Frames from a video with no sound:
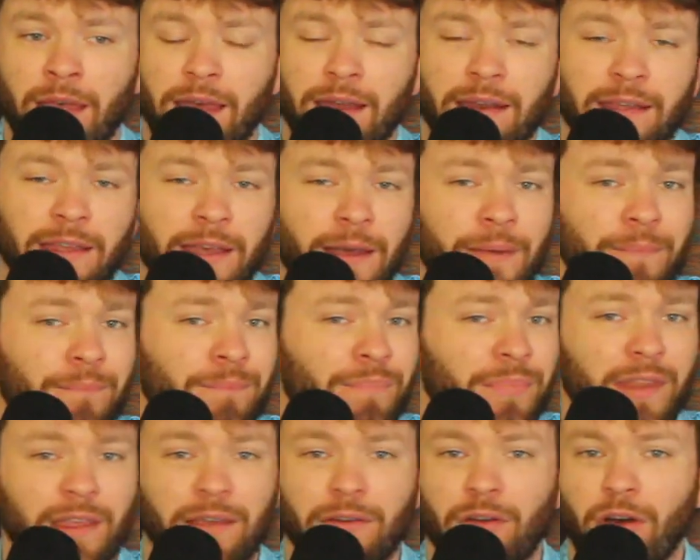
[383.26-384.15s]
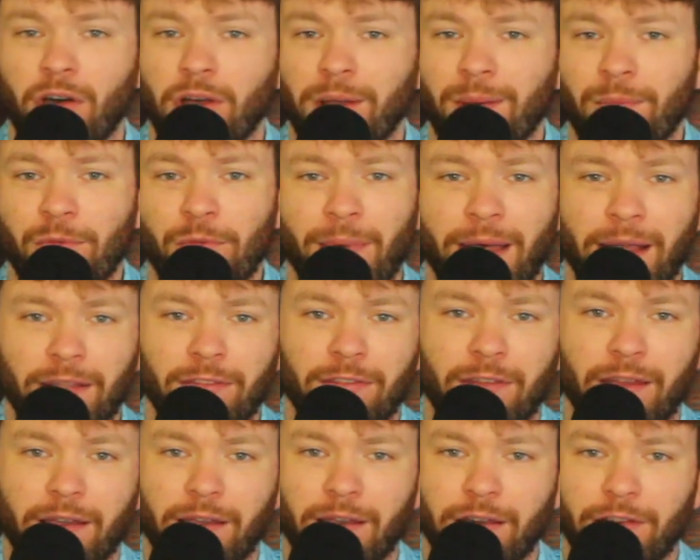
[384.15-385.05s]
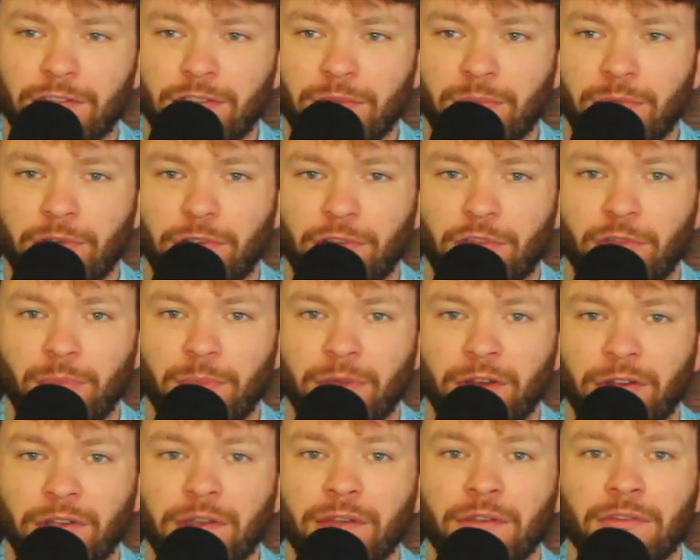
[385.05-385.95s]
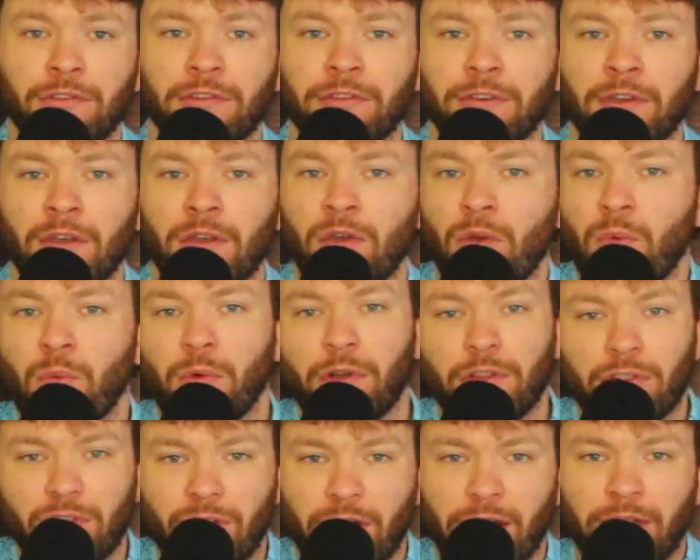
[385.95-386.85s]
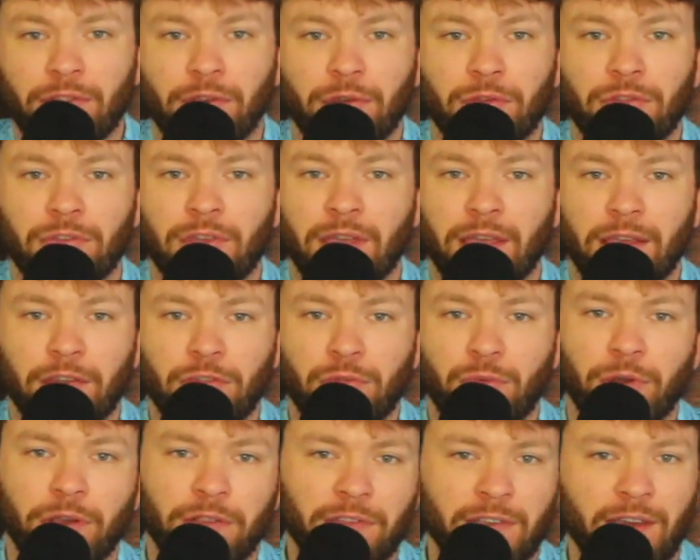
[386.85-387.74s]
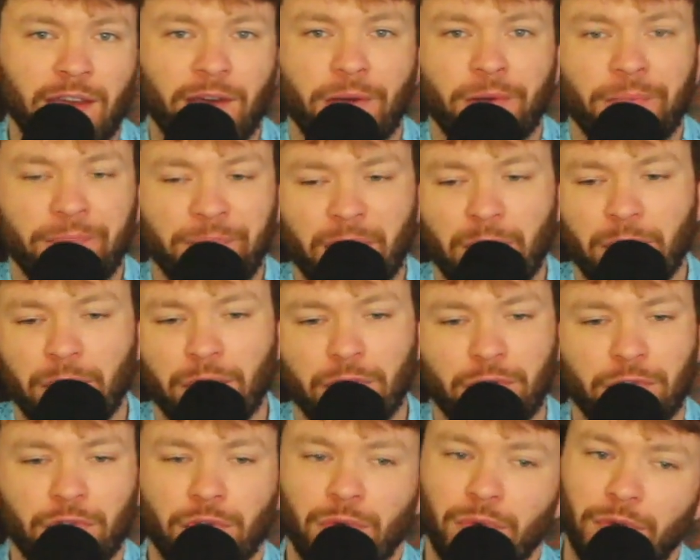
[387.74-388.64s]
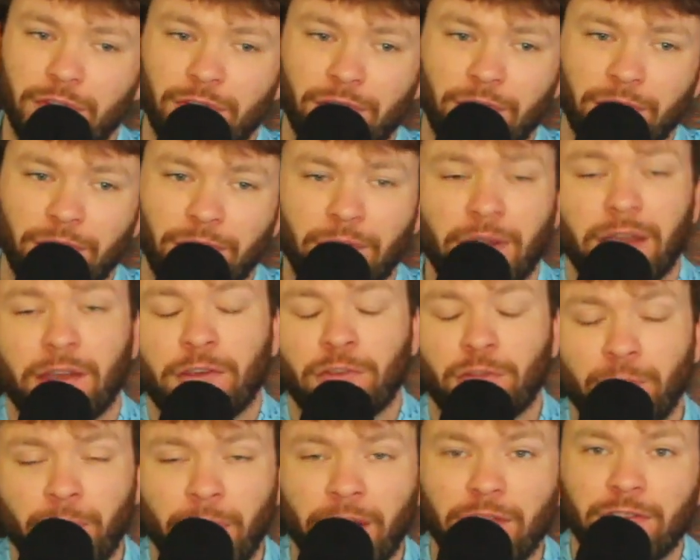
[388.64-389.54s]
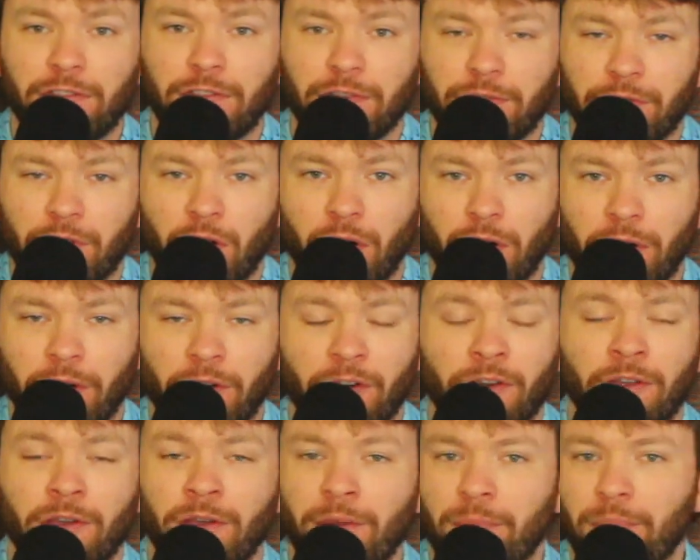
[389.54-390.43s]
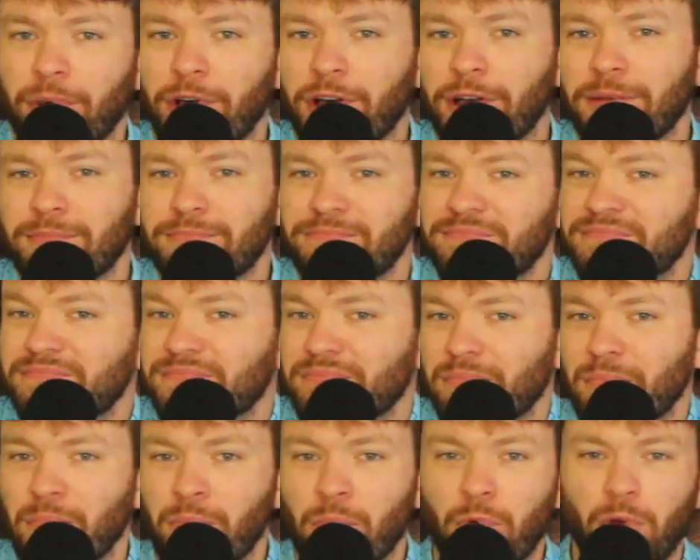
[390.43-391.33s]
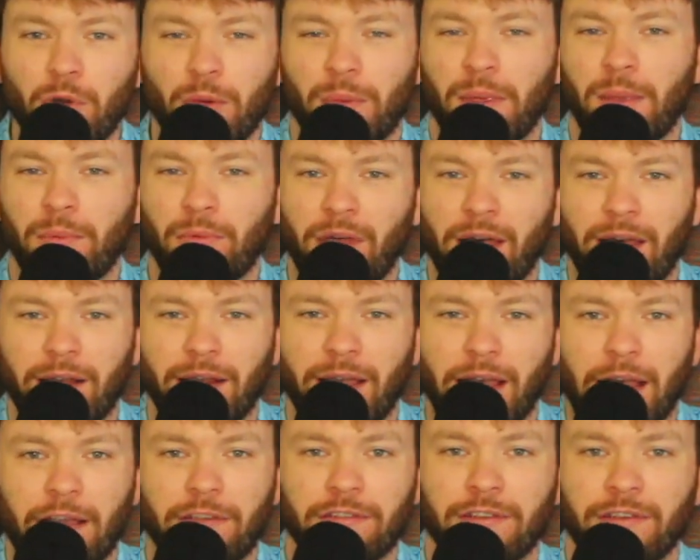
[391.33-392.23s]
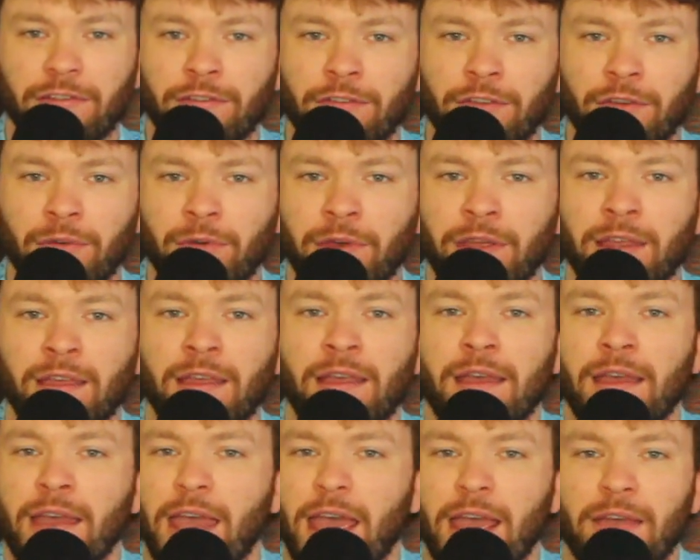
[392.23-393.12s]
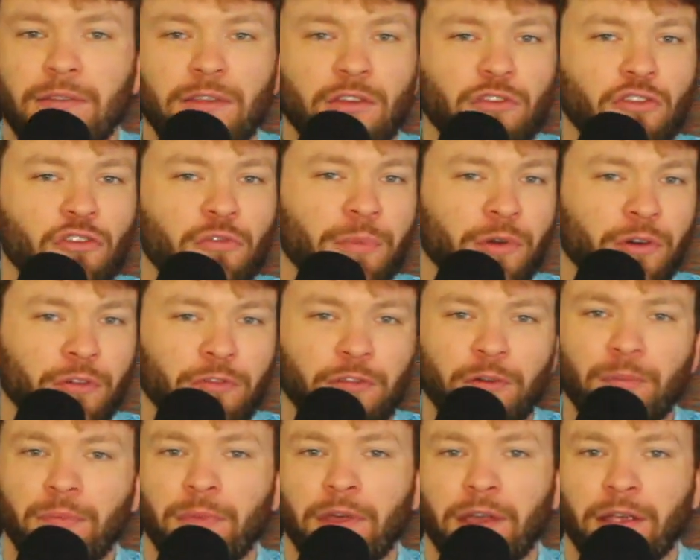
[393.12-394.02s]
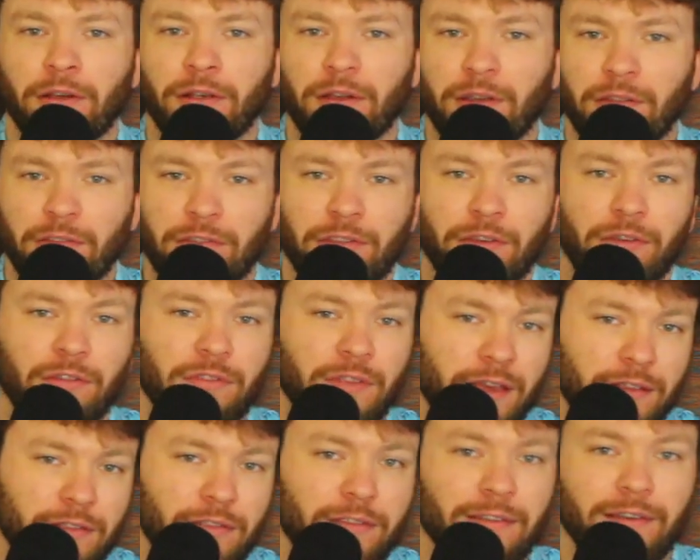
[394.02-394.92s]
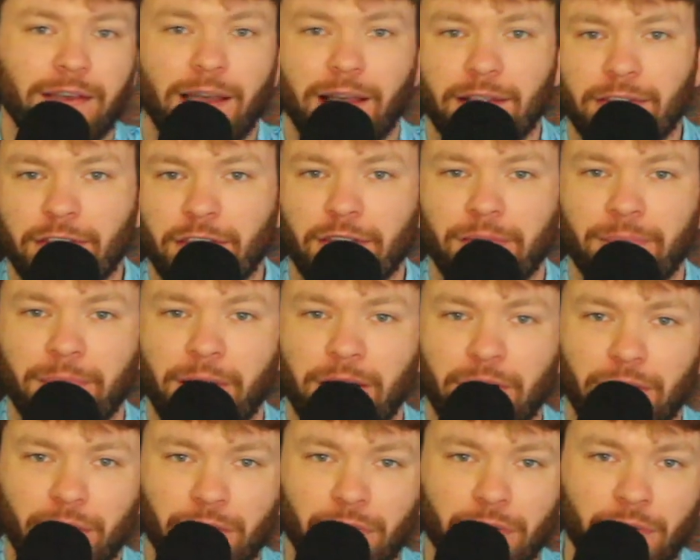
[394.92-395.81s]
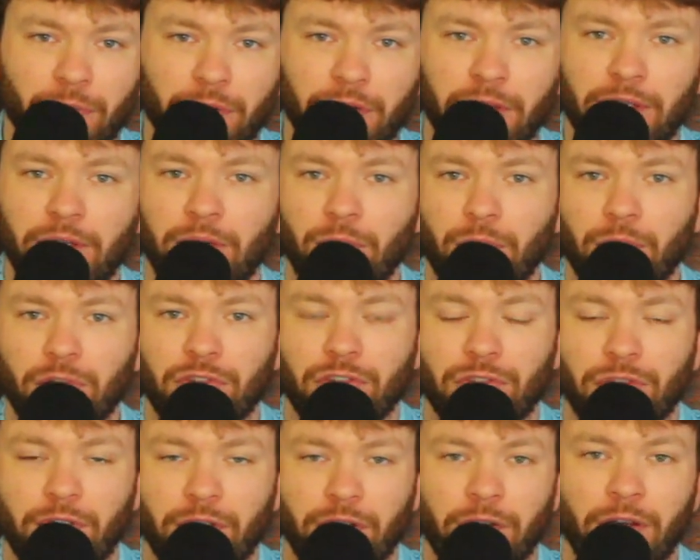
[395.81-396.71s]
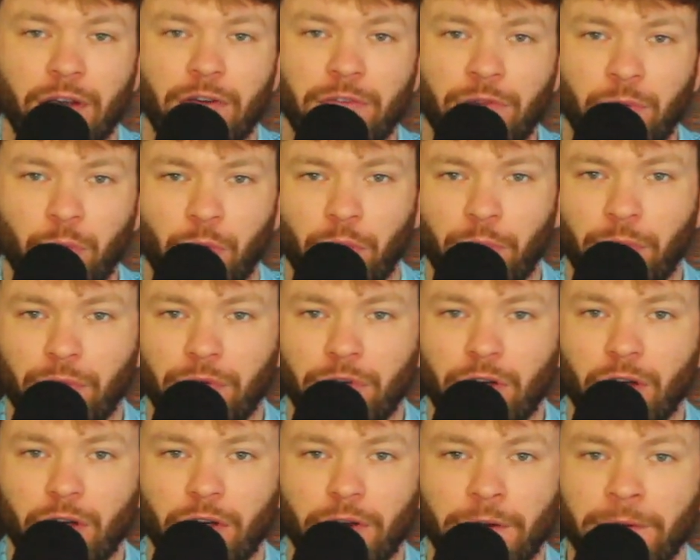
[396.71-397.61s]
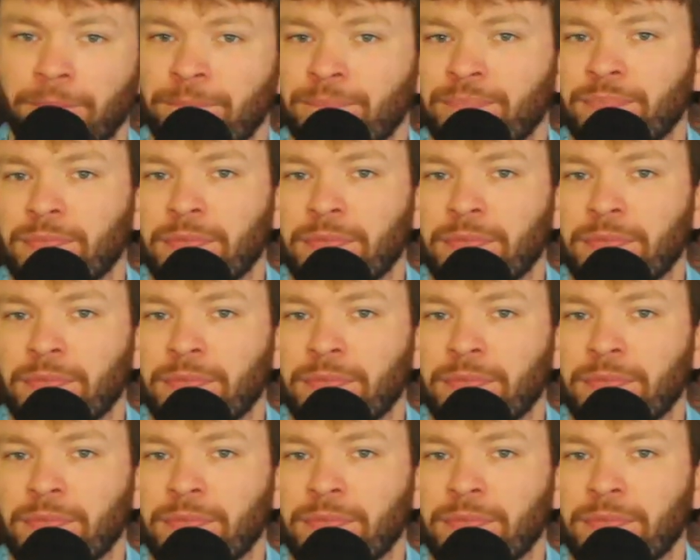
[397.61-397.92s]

And again, it all comes back to that customer experience. Once I got those kinks worked out, they moved to a still expensive car, but more people had access to it, and then just built from there until Tesla got to the Model 3, which is their affordable car.